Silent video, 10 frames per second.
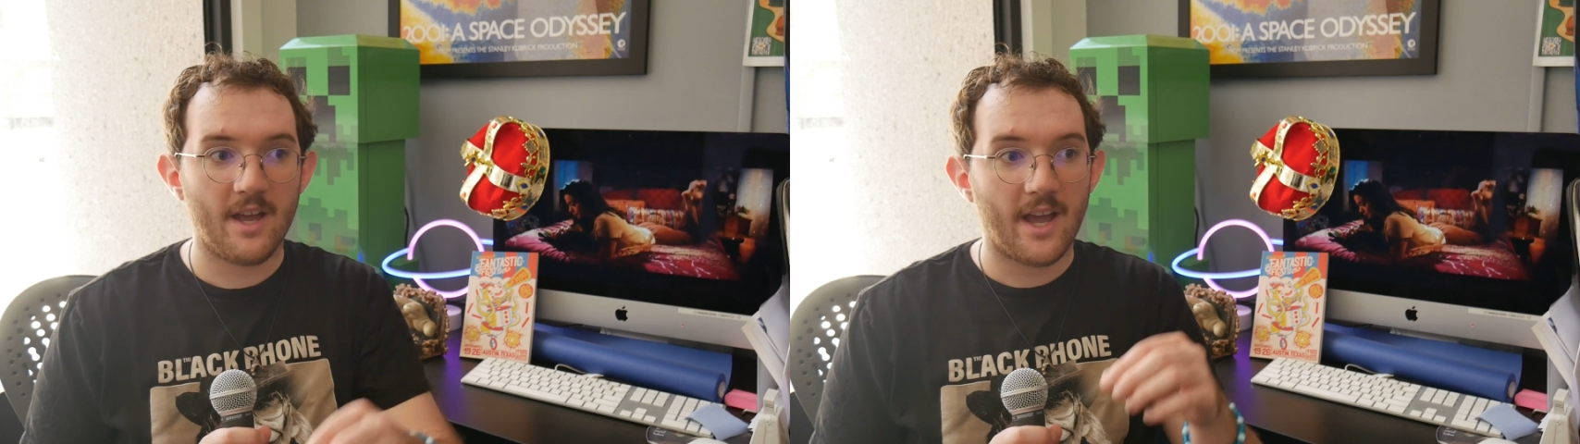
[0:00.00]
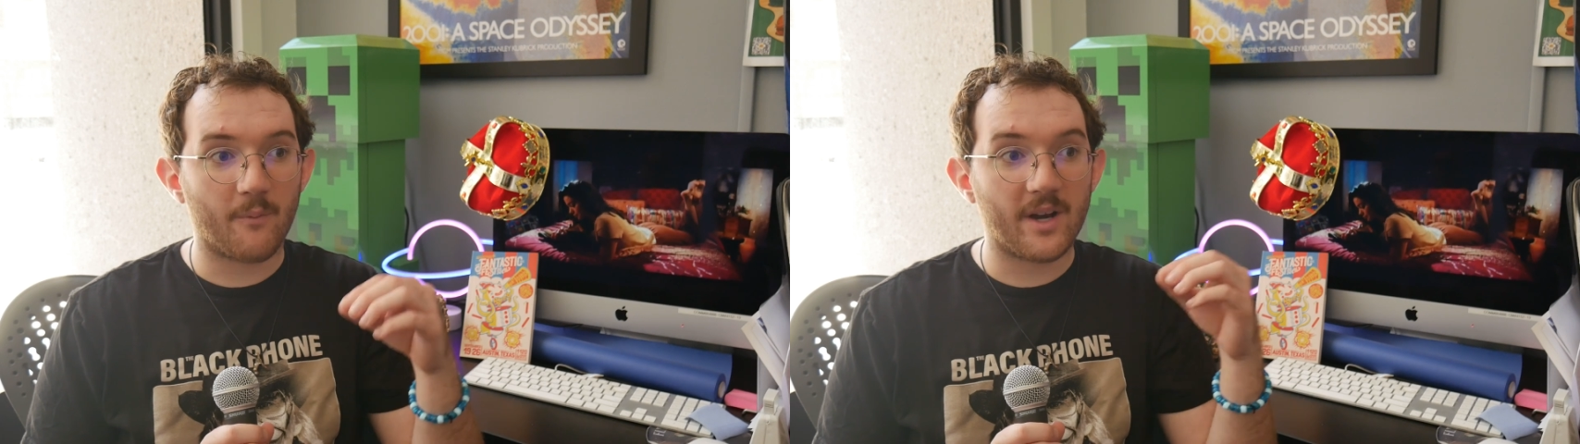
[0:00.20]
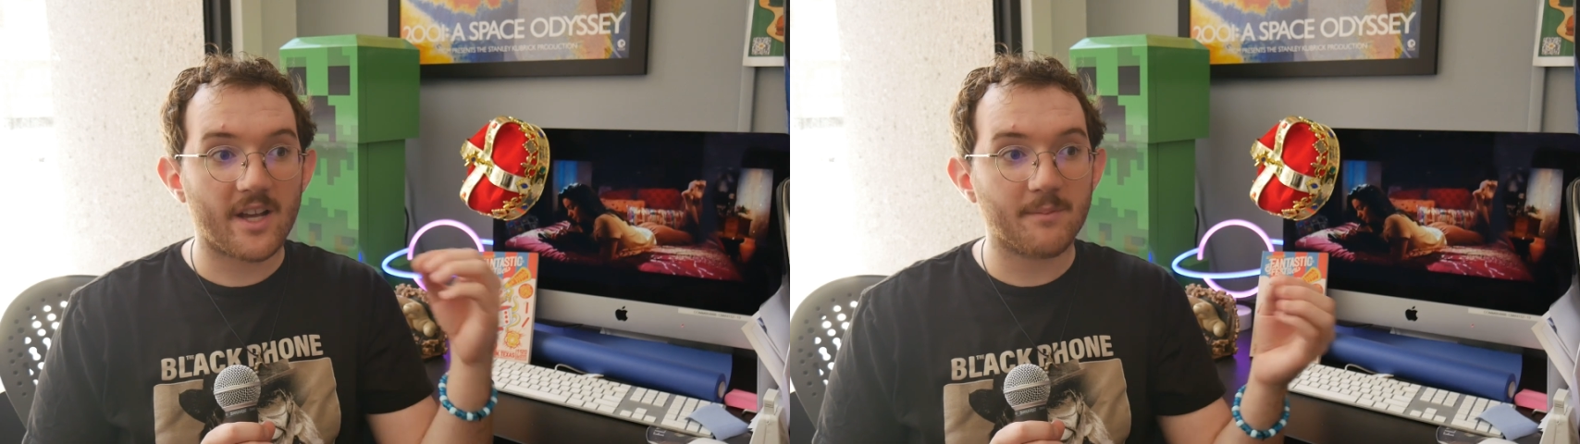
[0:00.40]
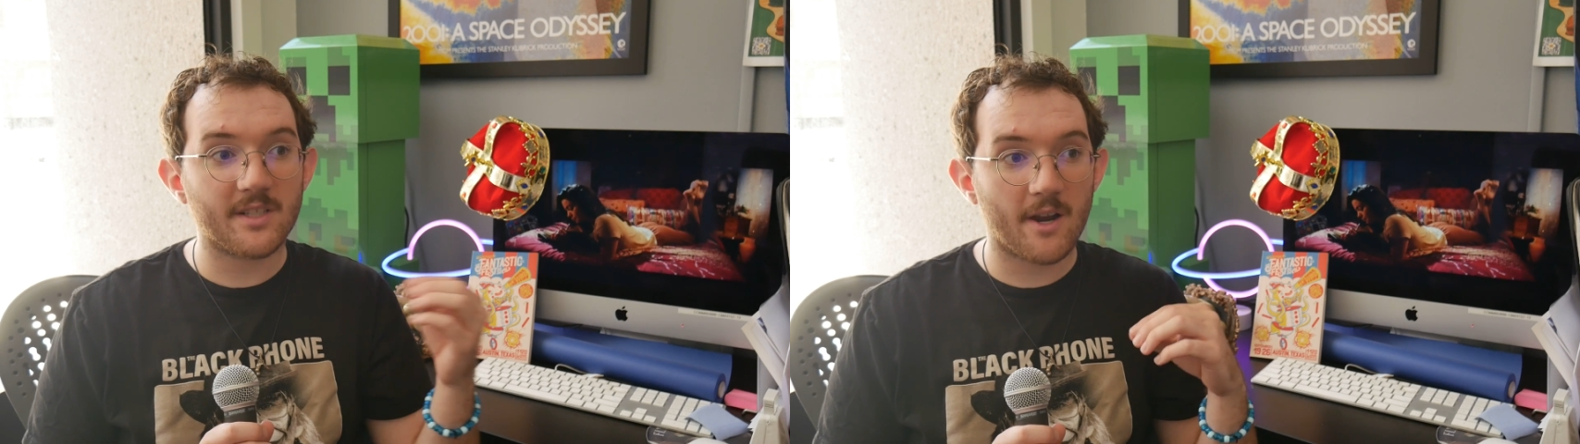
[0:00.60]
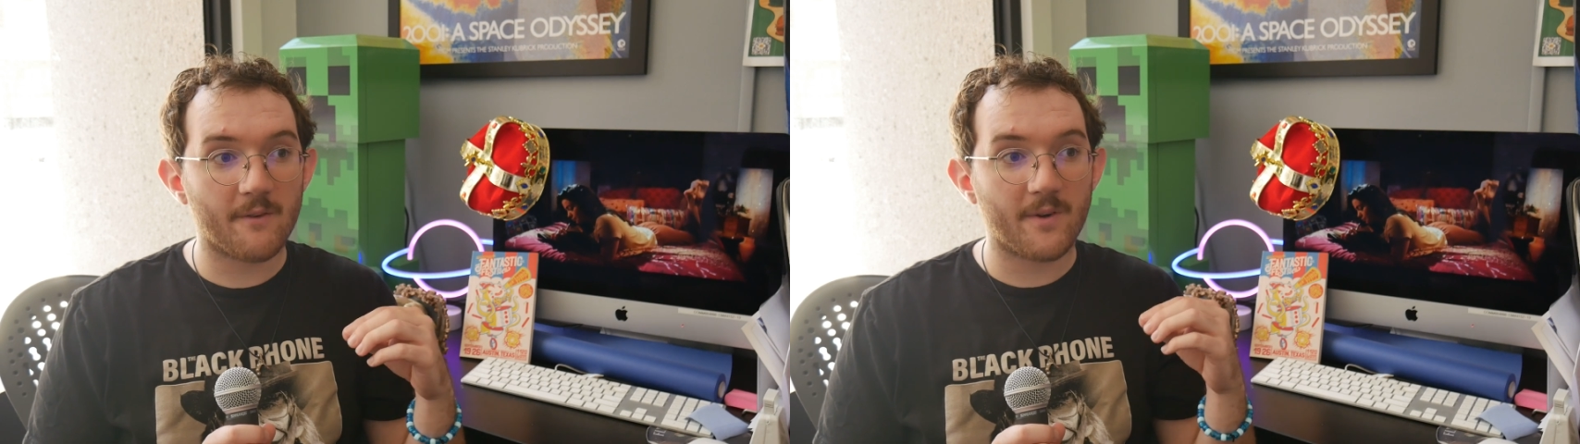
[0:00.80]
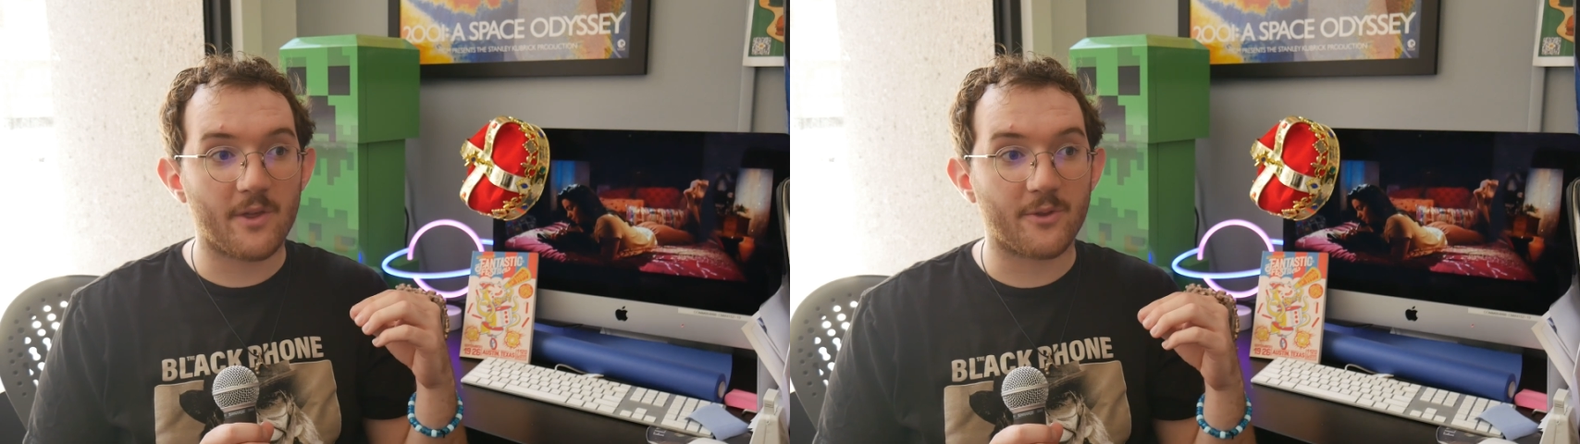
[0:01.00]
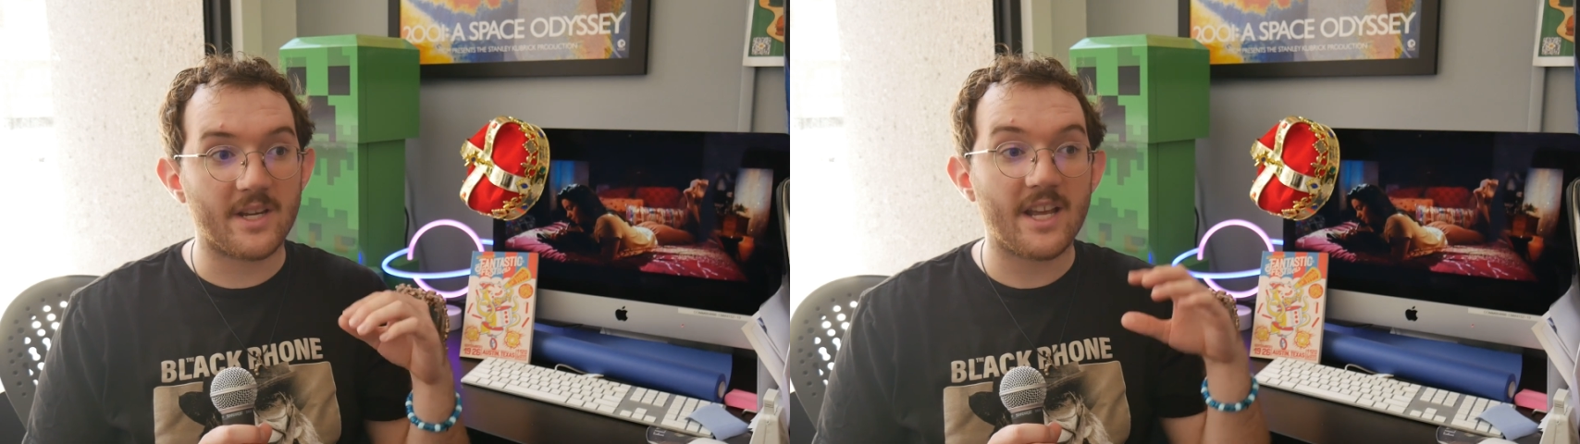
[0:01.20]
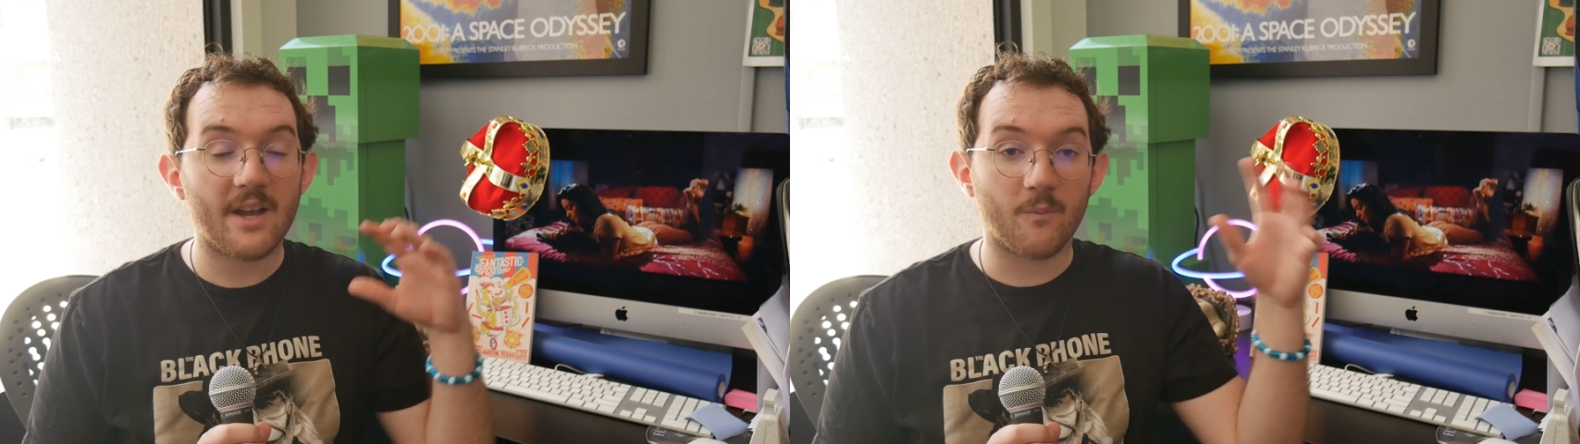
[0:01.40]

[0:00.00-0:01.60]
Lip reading: And when it comes to Terrifier 3,